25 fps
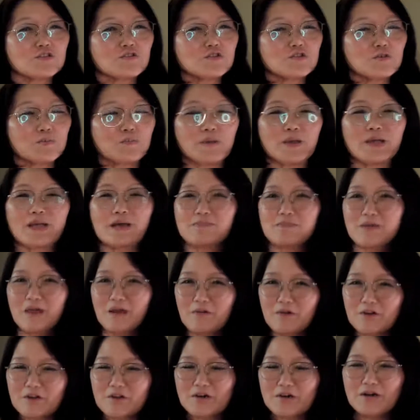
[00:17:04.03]
to pick up
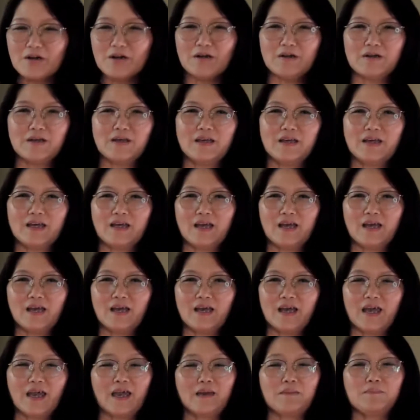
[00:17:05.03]
Taekwondo,
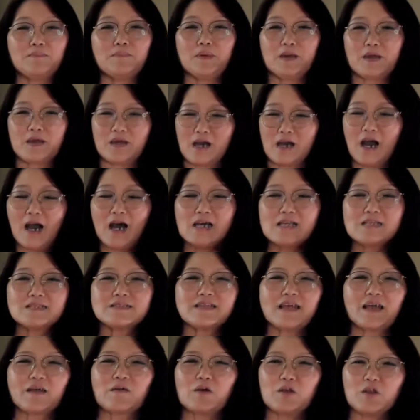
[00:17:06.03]
because
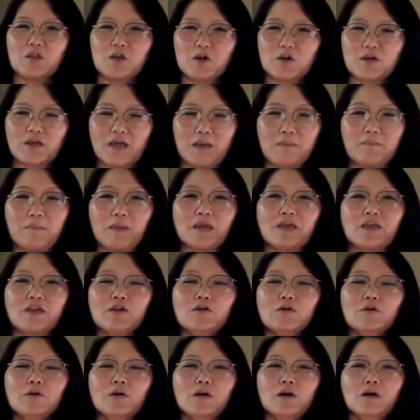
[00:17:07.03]
Taekwondo can make
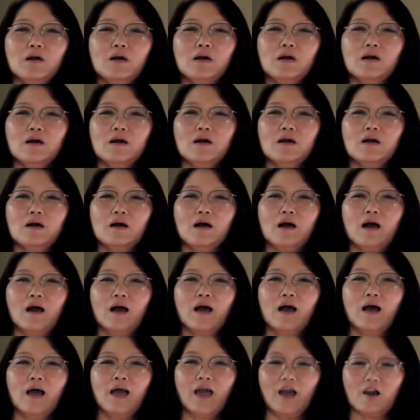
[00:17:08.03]
you
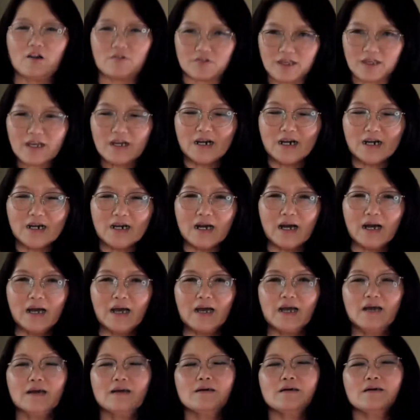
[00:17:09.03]
healthier
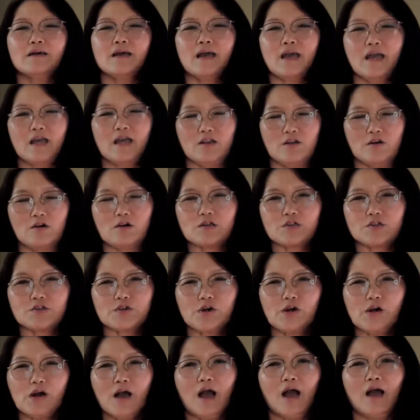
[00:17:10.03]
and
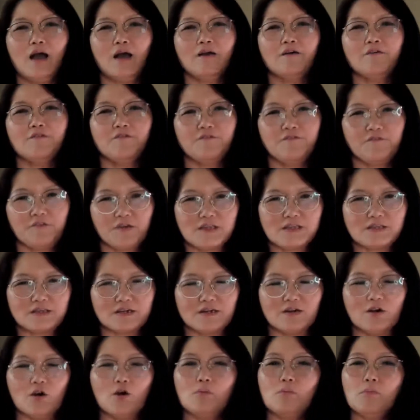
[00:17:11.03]
also
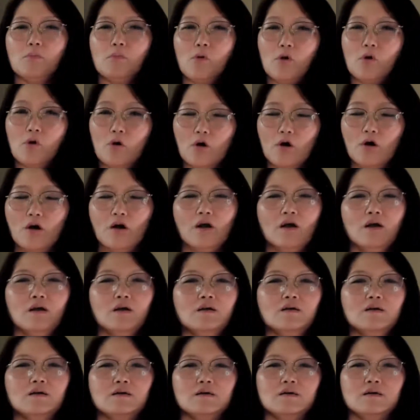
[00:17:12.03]
fitter, or more.
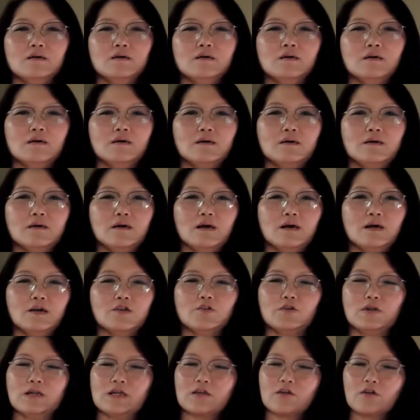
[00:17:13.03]

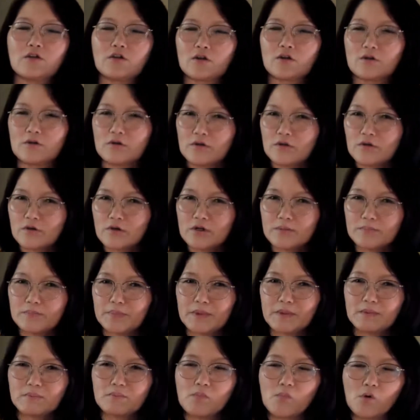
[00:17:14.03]
You're gonna
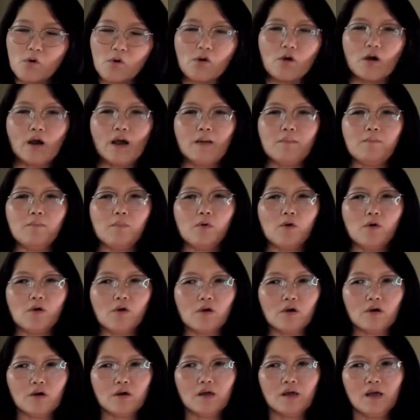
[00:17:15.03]
be more and more